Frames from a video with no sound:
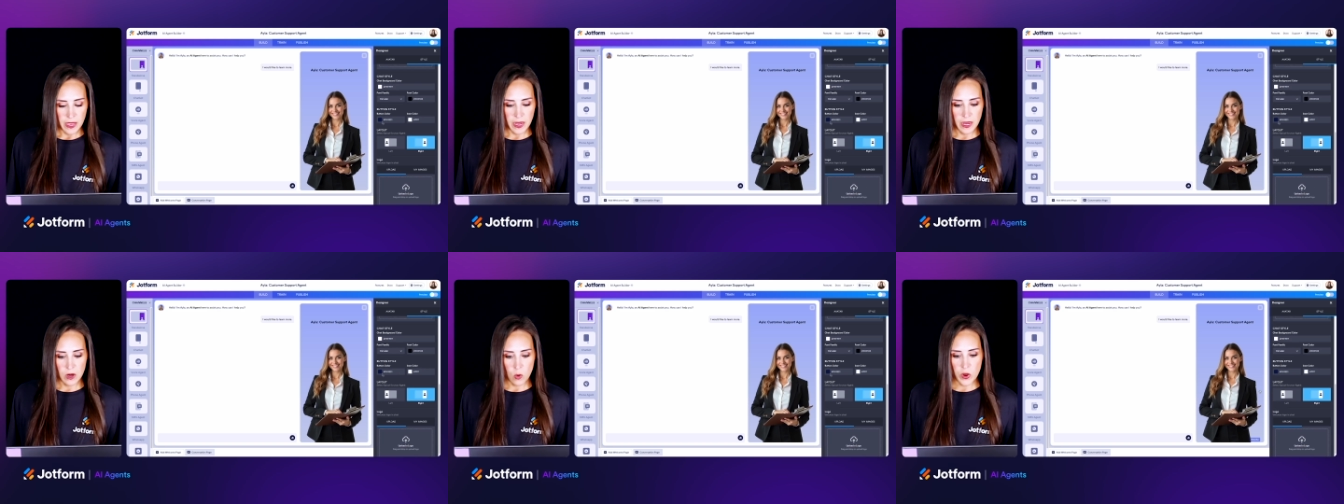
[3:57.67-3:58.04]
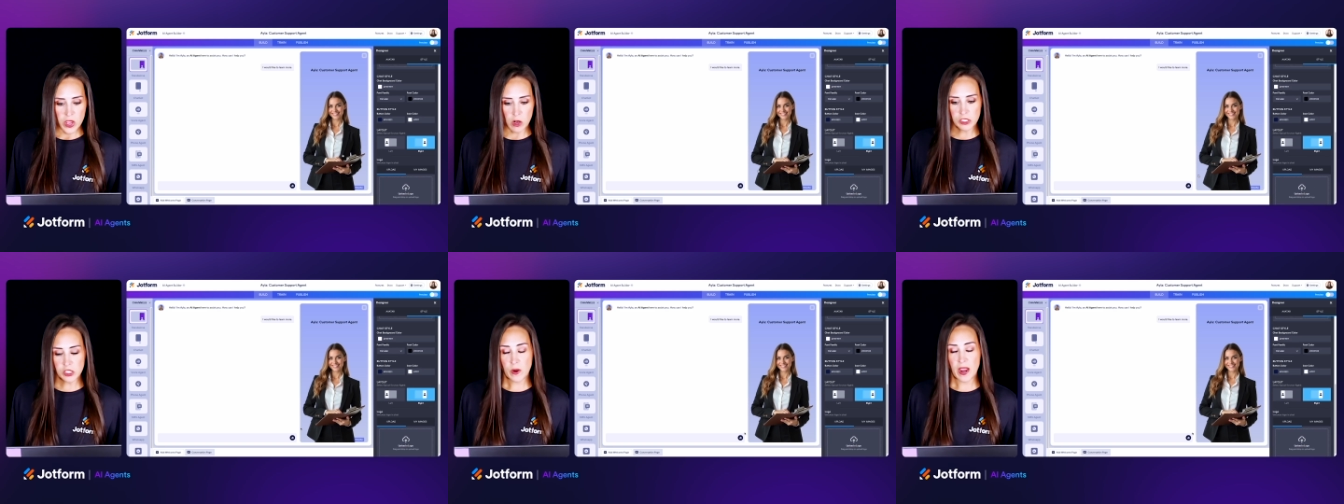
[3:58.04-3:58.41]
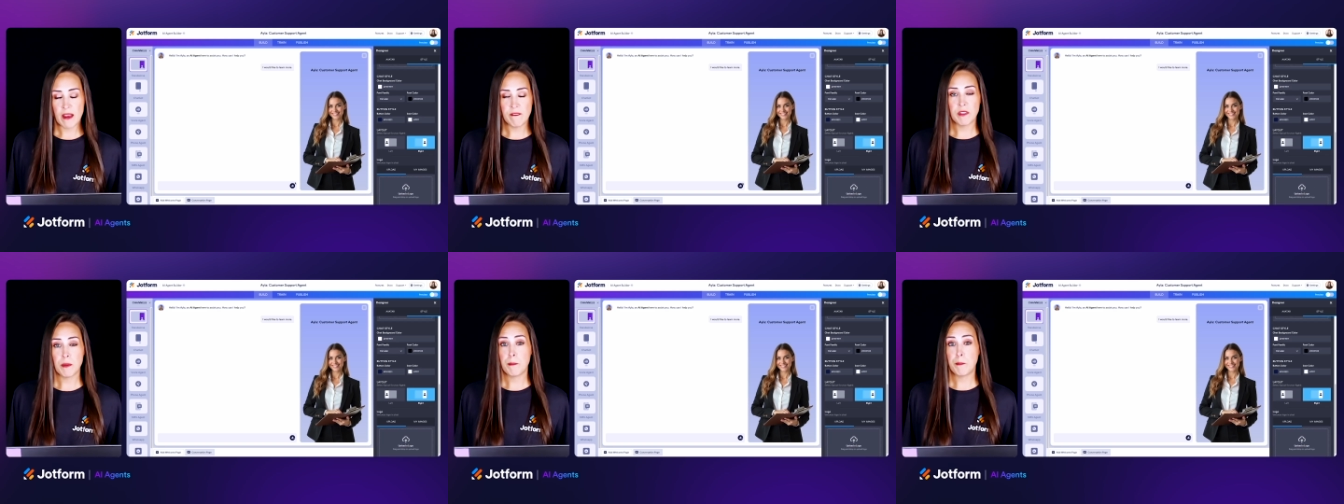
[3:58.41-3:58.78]
And we also
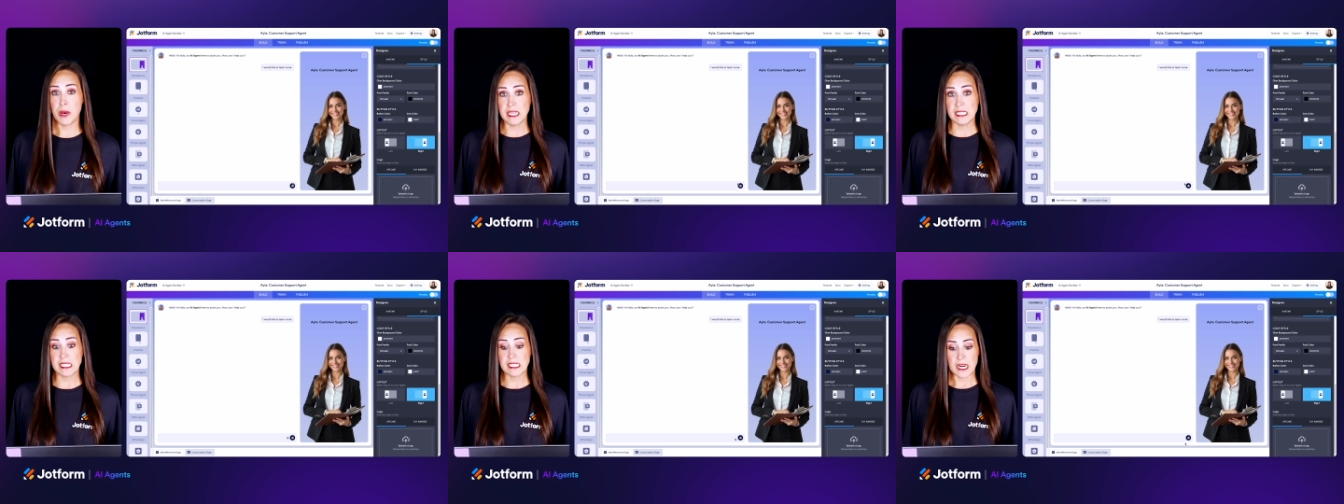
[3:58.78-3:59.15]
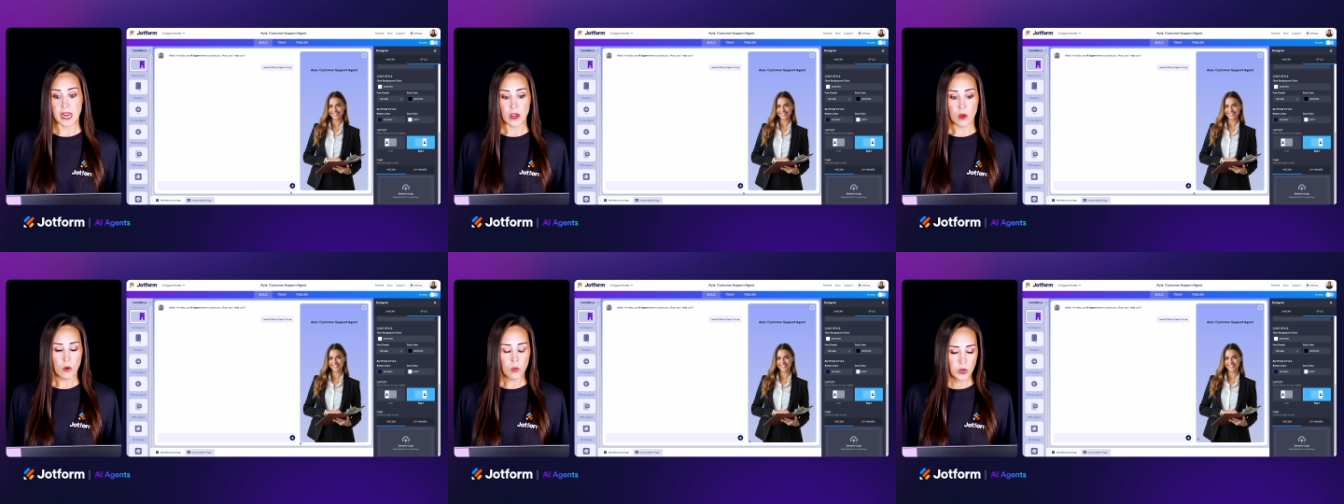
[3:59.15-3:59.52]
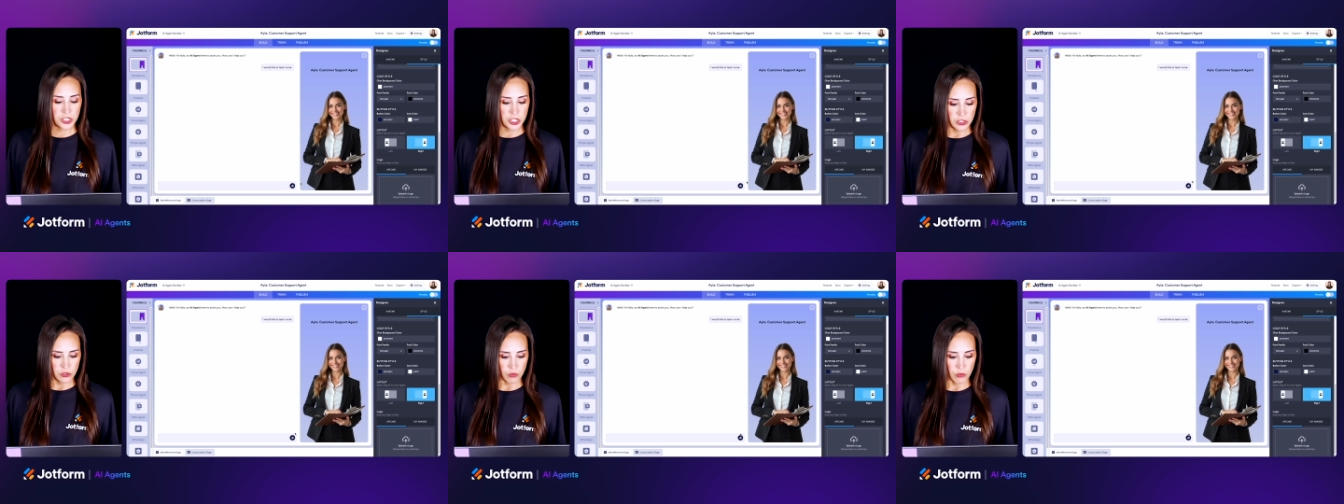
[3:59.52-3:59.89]
have the button style,
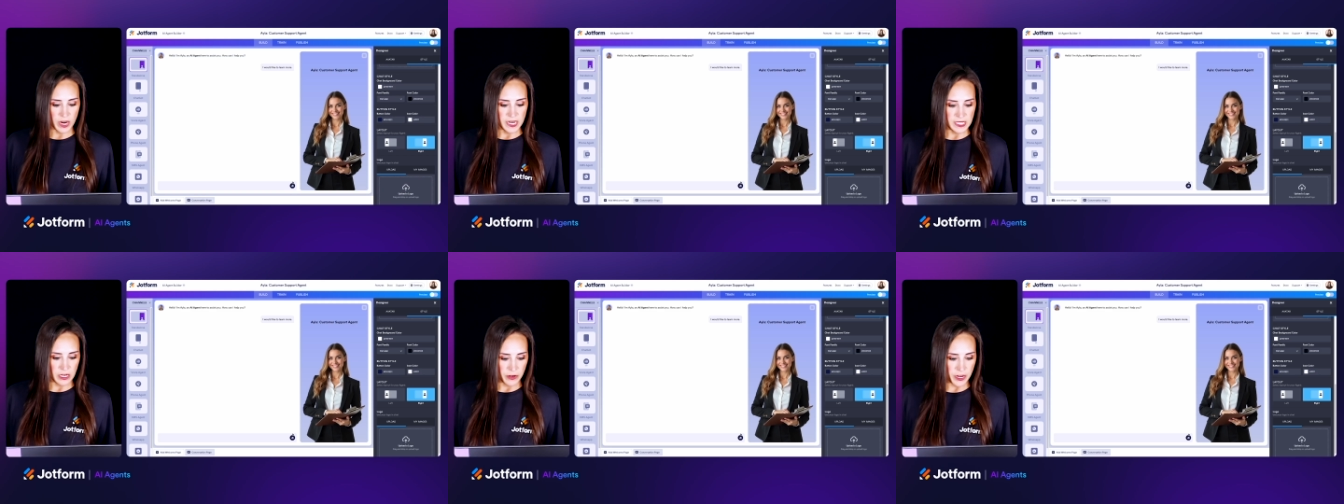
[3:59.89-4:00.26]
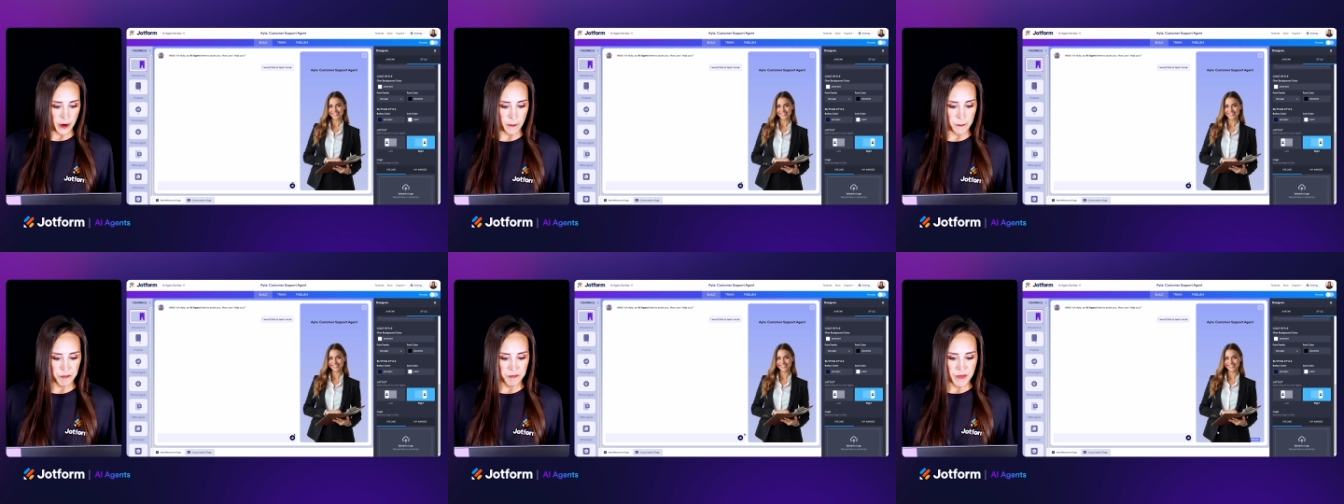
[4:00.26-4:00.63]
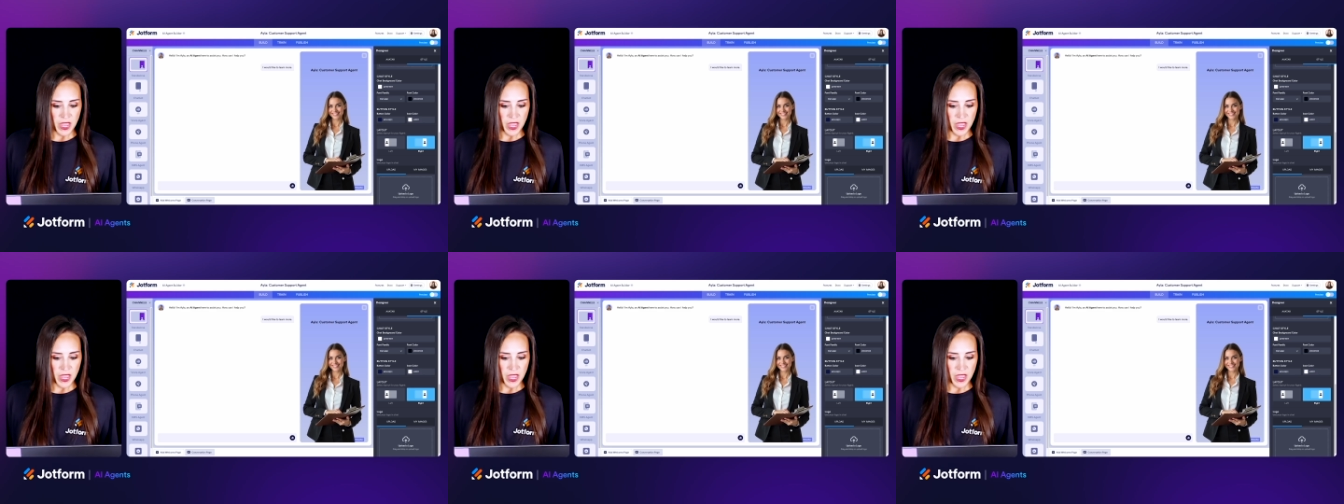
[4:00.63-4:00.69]
which is right down here.